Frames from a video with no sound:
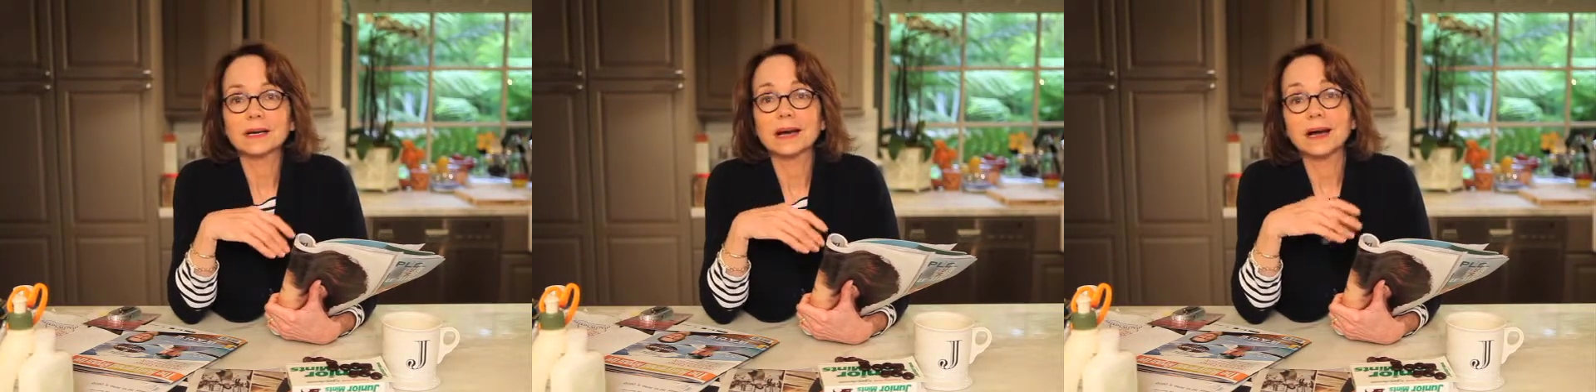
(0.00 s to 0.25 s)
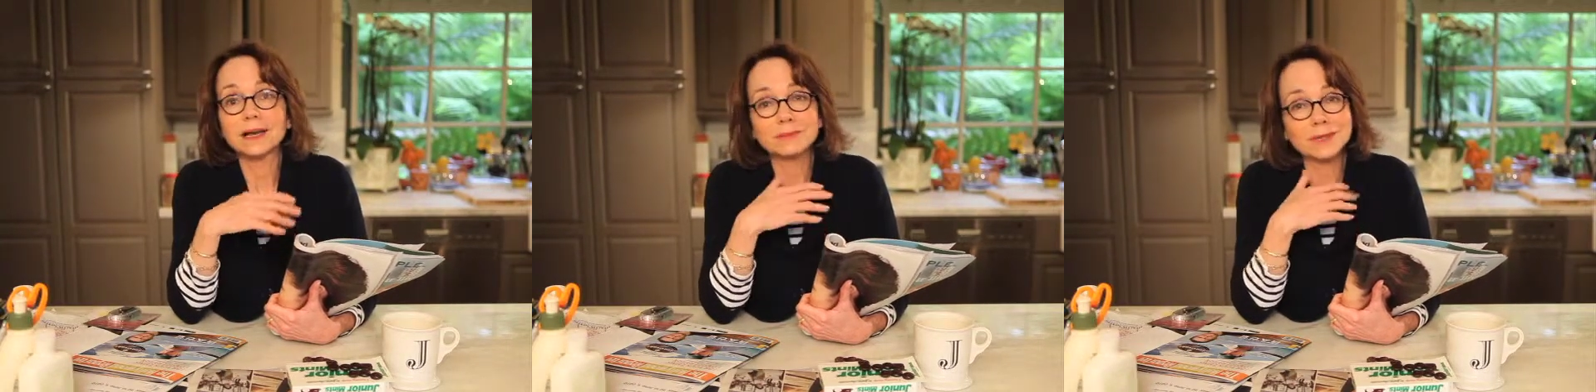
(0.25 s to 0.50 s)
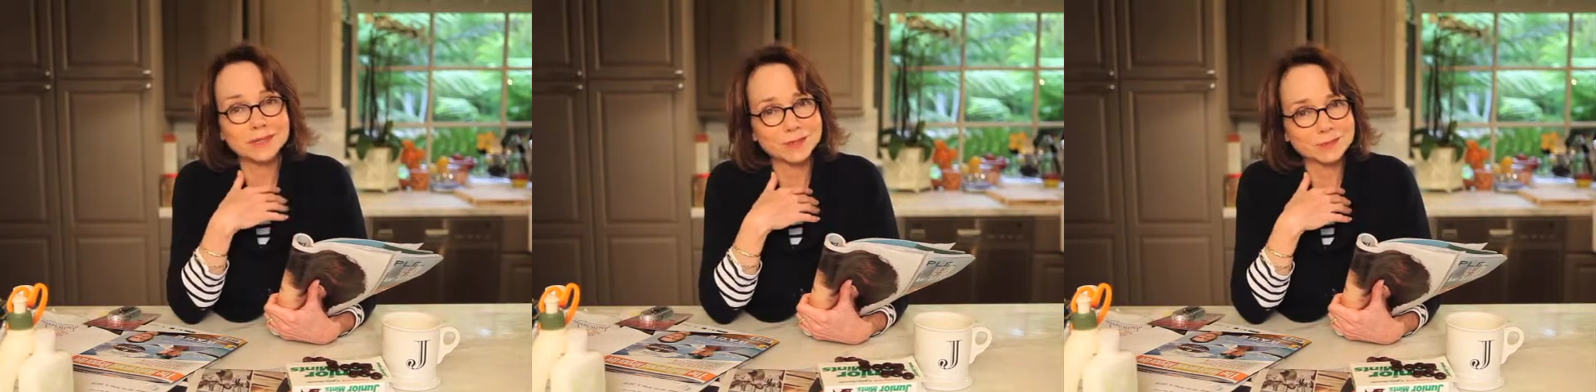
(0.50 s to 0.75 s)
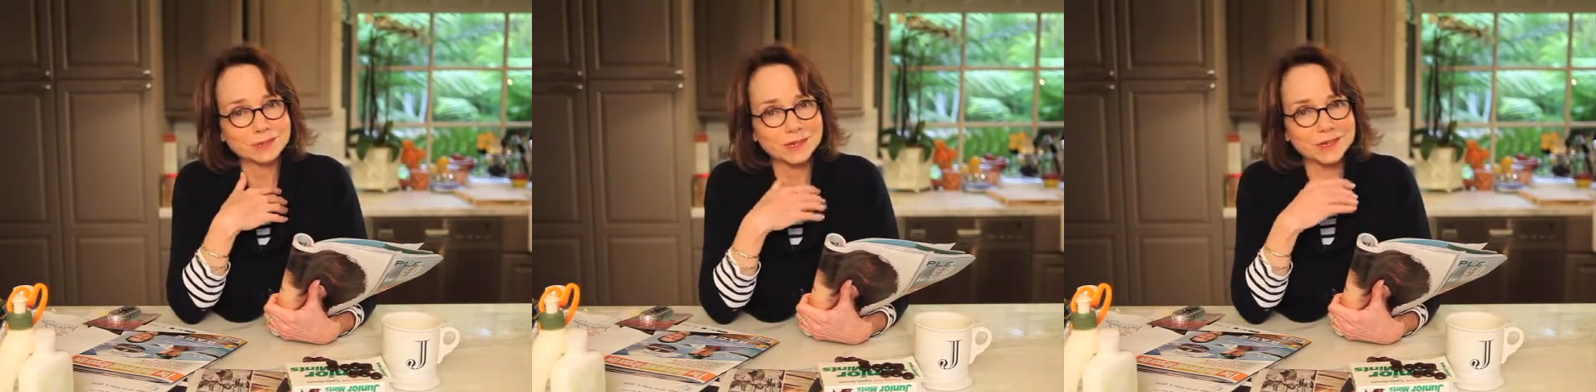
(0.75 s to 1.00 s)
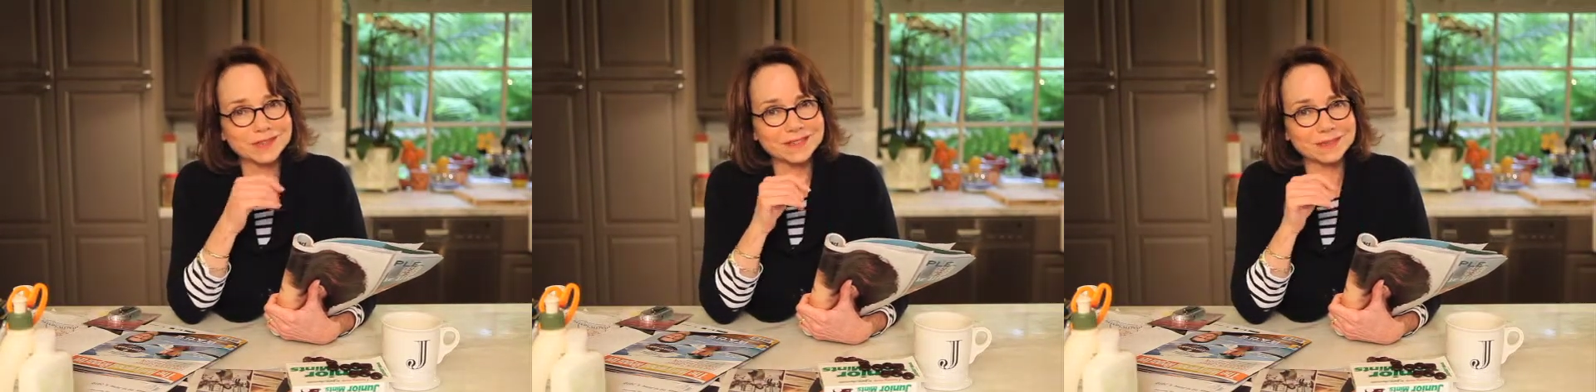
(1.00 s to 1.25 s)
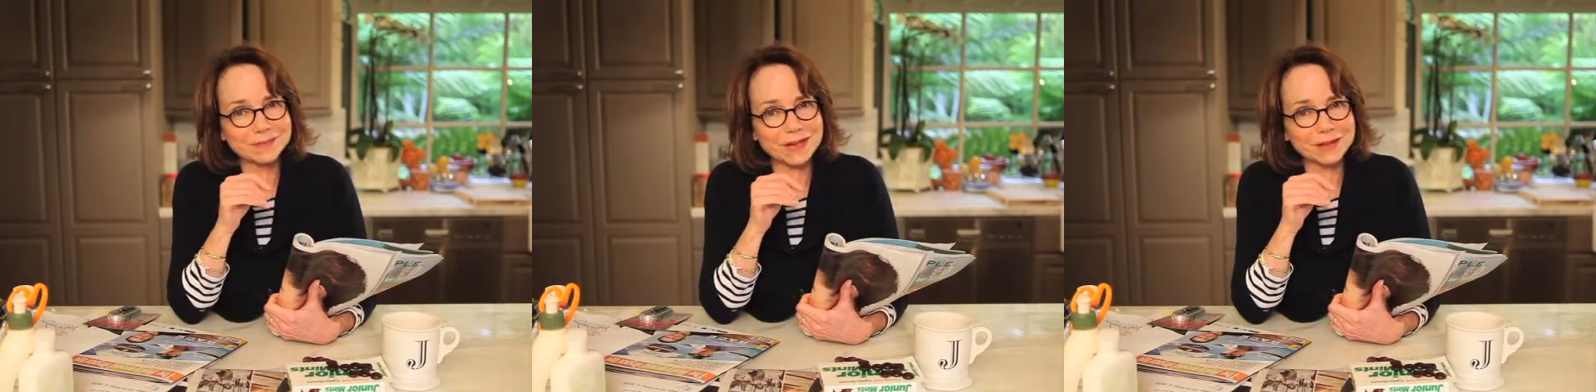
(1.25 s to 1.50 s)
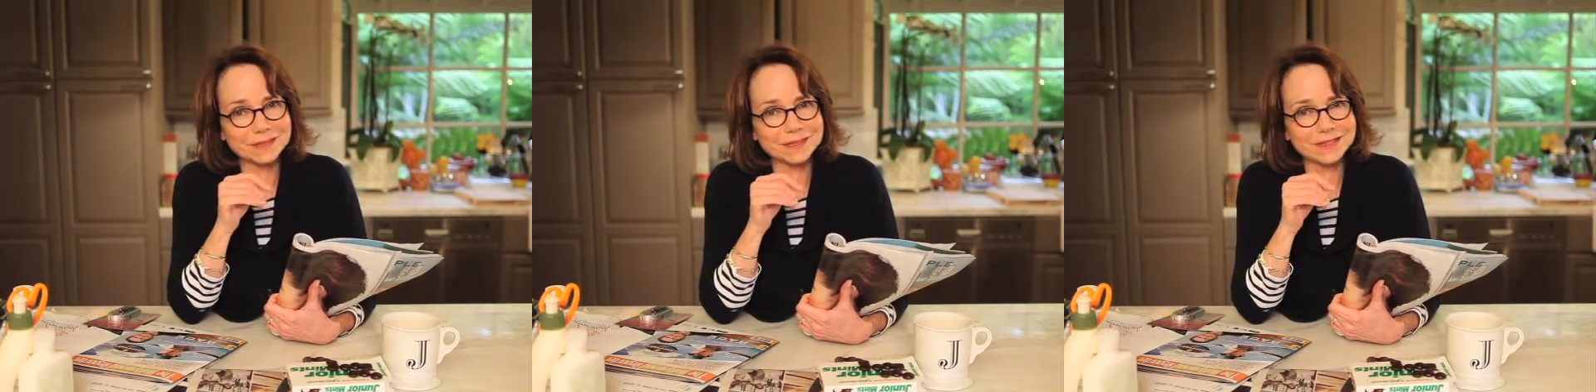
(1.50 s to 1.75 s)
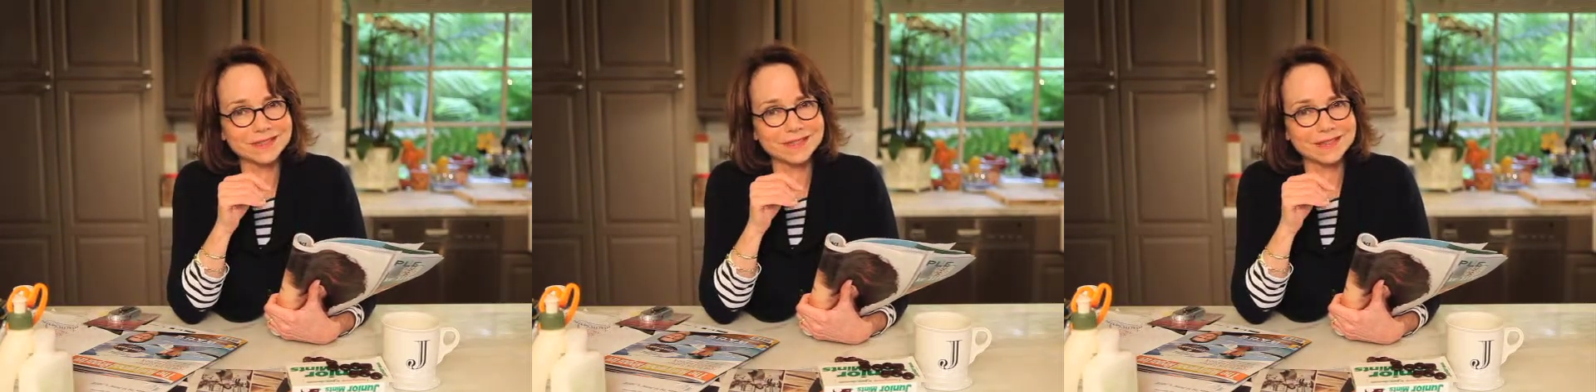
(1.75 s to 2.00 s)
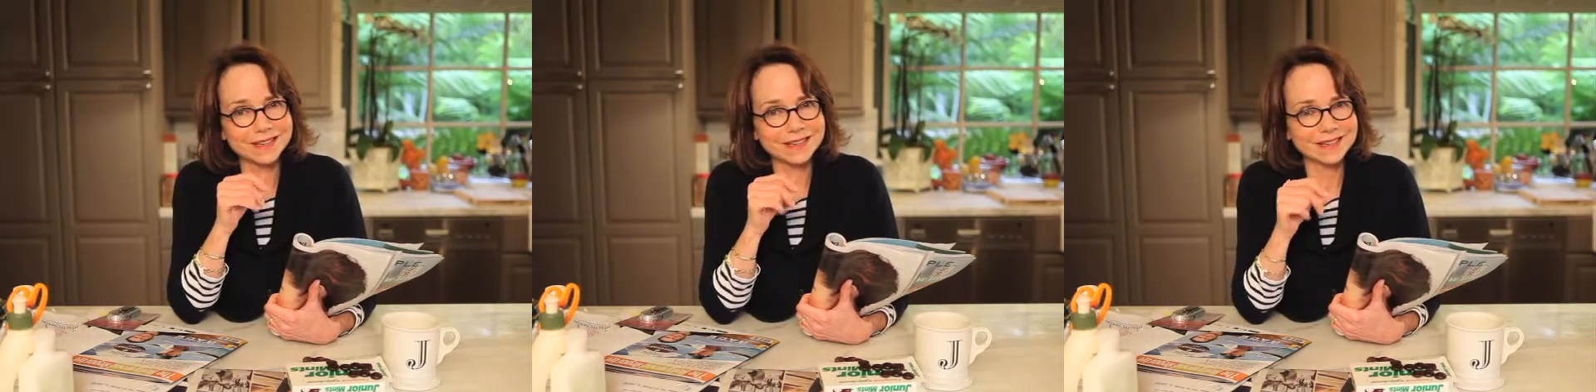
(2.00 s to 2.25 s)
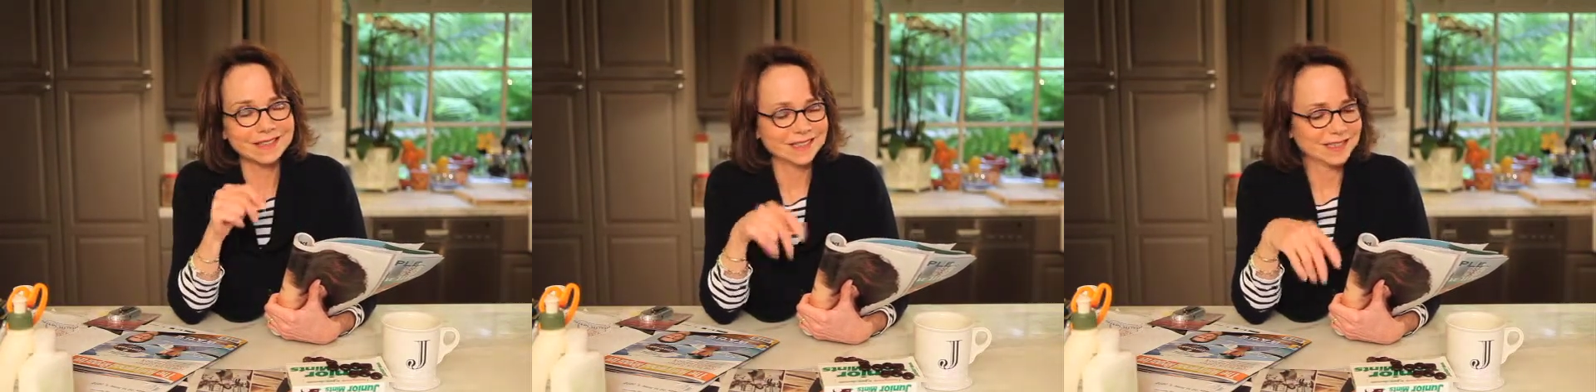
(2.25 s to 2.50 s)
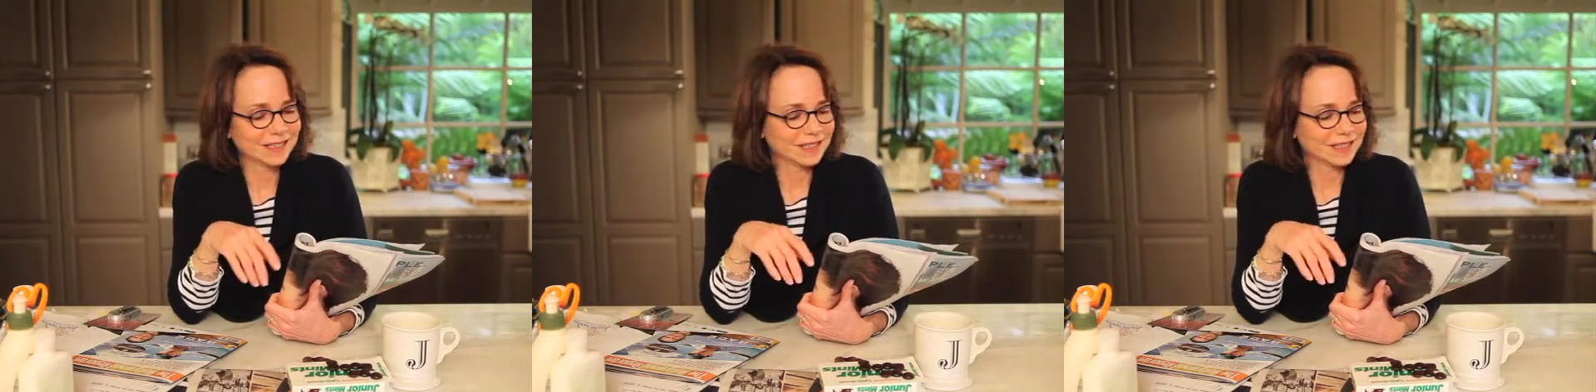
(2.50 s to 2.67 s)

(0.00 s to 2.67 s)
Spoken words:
I am my own boss, I'm happy to say, and